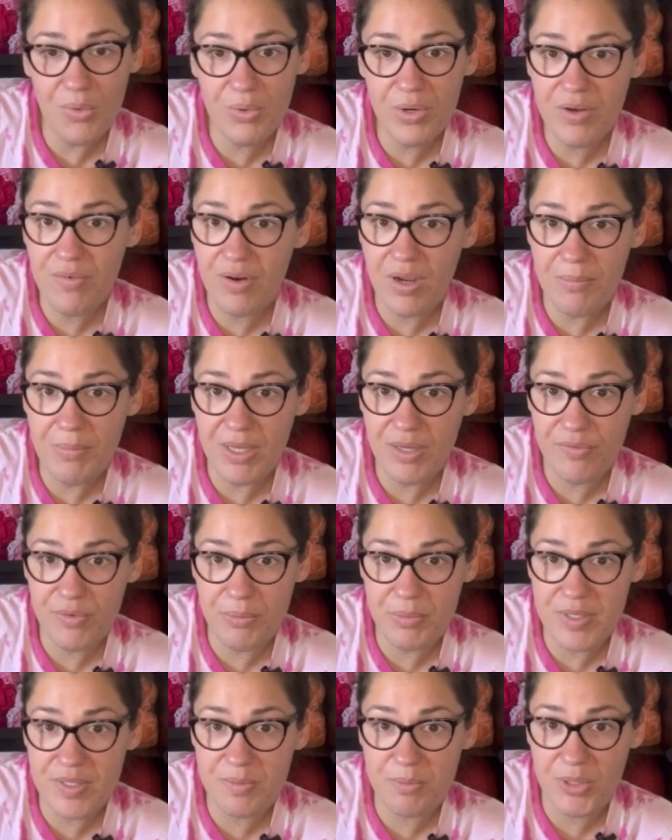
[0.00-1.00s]
whatever I make
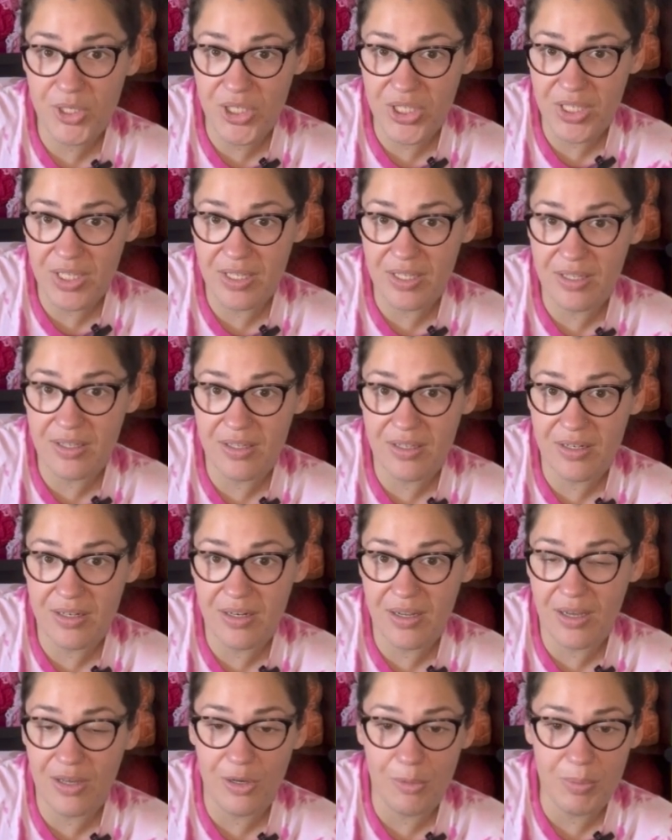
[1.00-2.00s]
from this market,
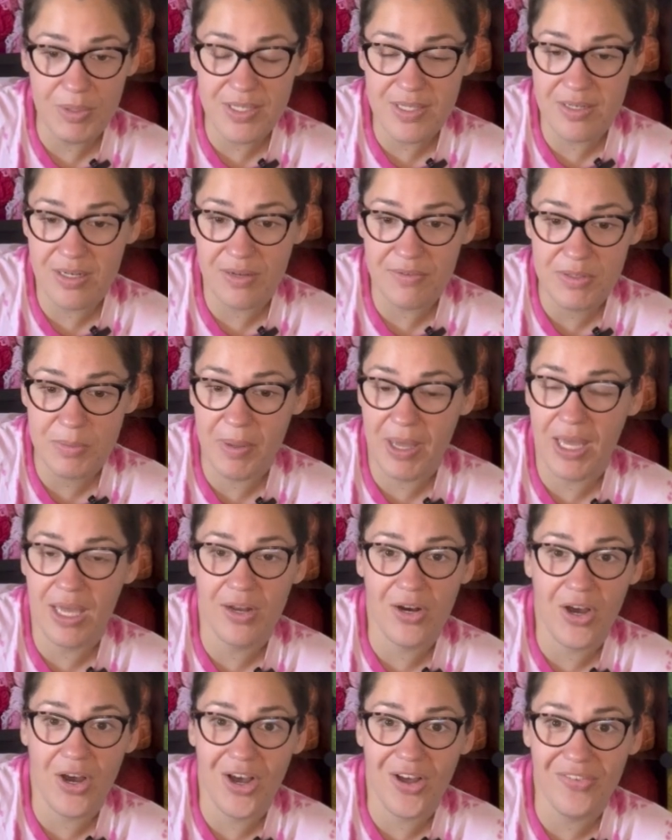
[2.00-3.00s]
I hope it's enough to pay
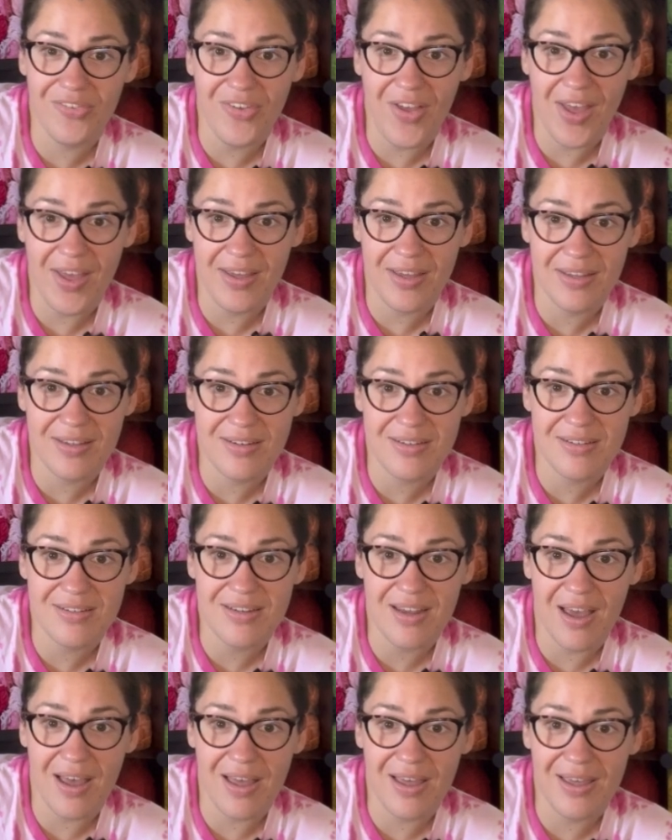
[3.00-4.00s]
it off. And
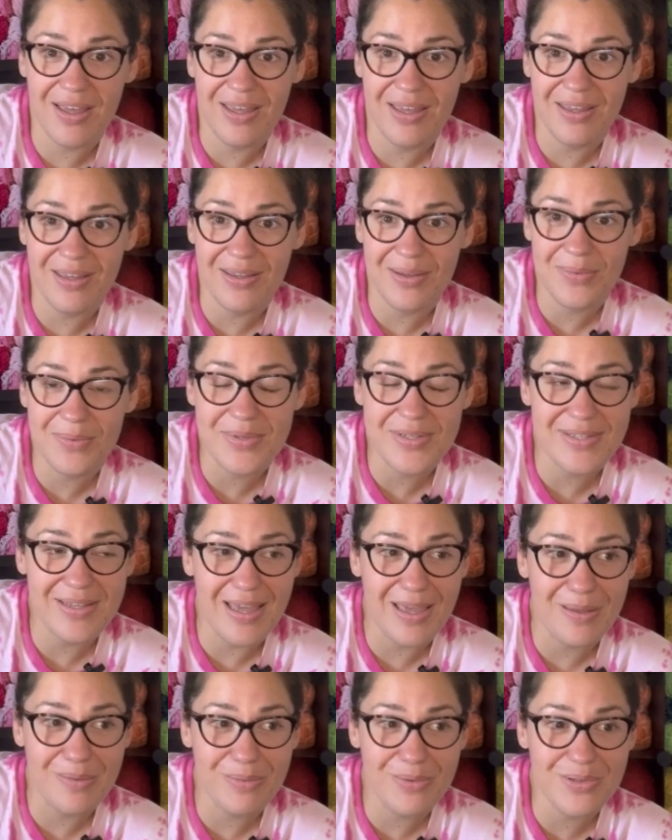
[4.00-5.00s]
I was
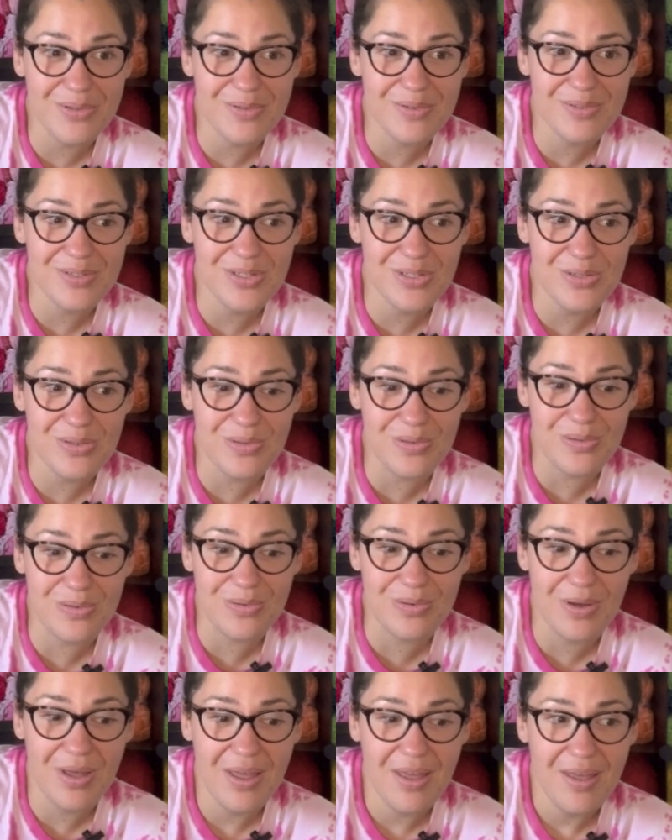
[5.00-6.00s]
able
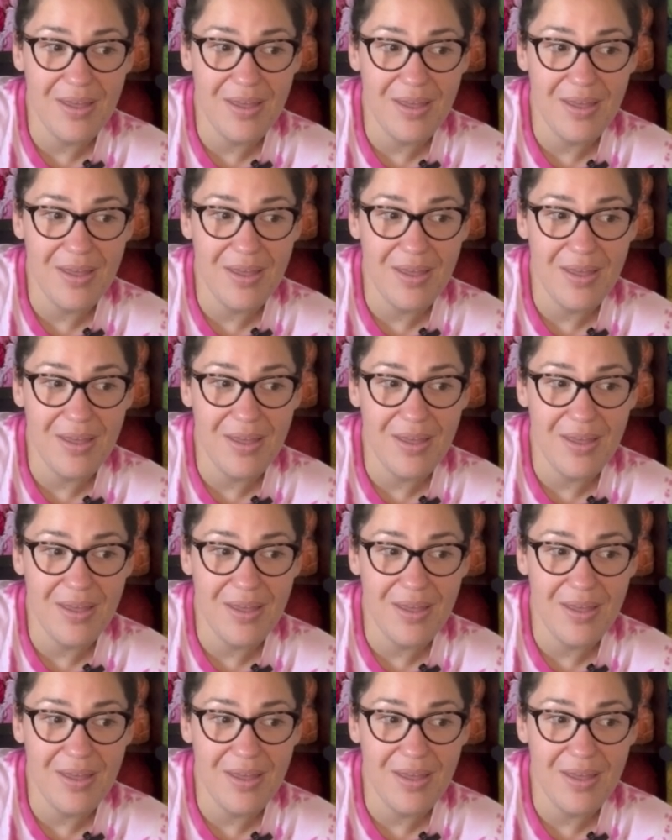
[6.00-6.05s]
to